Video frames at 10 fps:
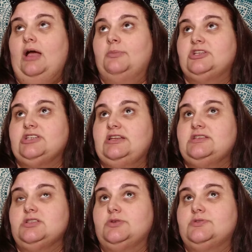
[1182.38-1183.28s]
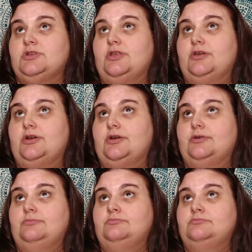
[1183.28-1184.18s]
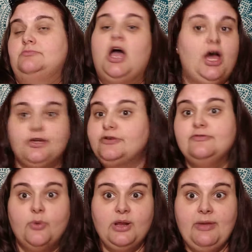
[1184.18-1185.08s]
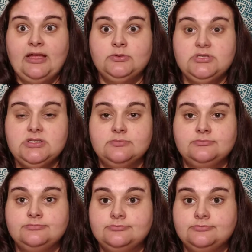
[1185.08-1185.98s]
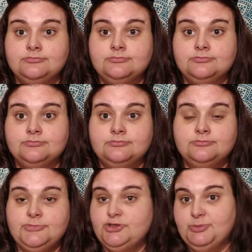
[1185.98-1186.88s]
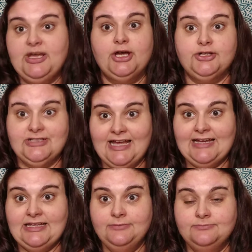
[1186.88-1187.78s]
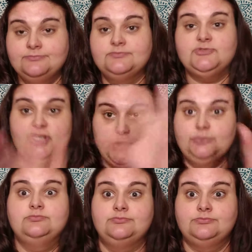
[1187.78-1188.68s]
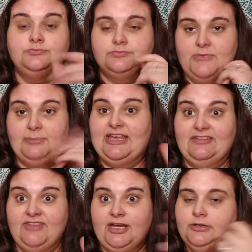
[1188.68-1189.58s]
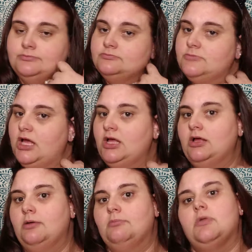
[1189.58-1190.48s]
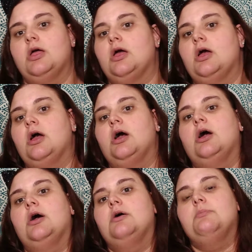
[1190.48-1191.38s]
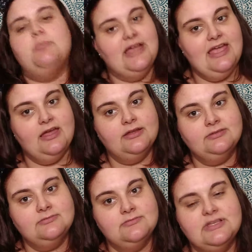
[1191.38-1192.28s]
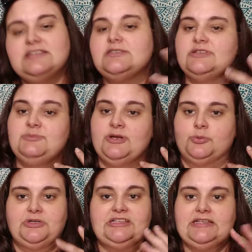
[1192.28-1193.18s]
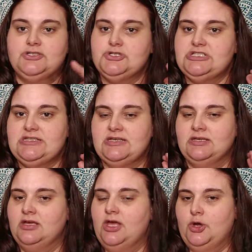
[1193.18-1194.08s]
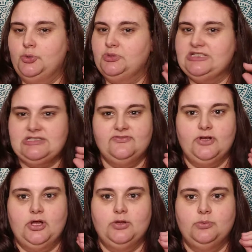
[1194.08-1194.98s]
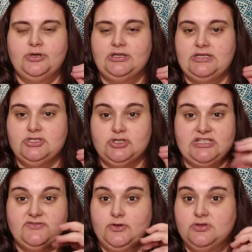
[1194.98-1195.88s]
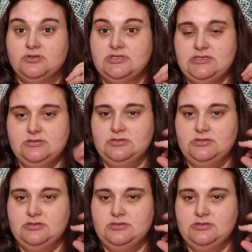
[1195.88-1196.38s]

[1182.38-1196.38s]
how much? I need to lose another 140 pounds. Used to be 190, so I'm getting there. But yeah, so it's been a really interesting, really difficult, really stressful,